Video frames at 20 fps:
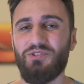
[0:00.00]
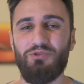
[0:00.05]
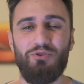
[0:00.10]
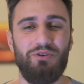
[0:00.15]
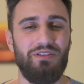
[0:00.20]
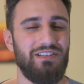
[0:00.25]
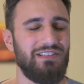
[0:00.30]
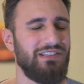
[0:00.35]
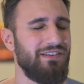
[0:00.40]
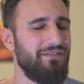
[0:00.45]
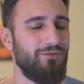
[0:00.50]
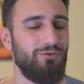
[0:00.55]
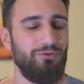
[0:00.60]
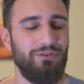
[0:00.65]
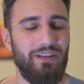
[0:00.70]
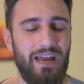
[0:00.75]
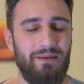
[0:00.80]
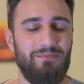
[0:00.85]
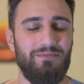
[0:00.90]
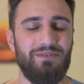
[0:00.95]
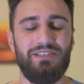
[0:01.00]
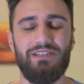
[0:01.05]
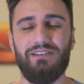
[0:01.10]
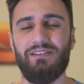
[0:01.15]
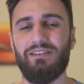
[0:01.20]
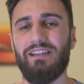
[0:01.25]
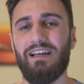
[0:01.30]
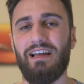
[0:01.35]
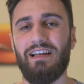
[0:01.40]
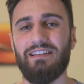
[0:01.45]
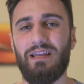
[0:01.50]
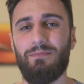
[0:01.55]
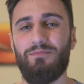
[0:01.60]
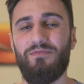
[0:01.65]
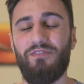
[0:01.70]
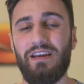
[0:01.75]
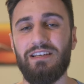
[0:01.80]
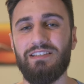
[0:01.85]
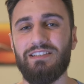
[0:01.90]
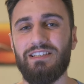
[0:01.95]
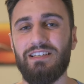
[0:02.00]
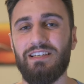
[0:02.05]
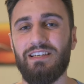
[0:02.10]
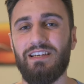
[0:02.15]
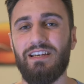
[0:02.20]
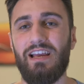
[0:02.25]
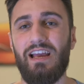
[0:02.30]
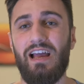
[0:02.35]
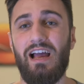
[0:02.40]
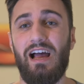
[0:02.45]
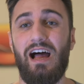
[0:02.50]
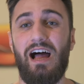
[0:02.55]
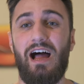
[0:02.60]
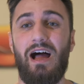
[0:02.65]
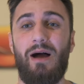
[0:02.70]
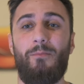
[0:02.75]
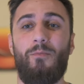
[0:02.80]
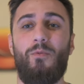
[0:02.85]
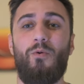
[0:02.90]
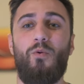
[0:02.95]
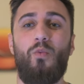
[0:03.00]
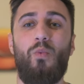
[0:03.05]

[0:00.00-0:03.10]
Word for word: during these difficult times that I'm facing um,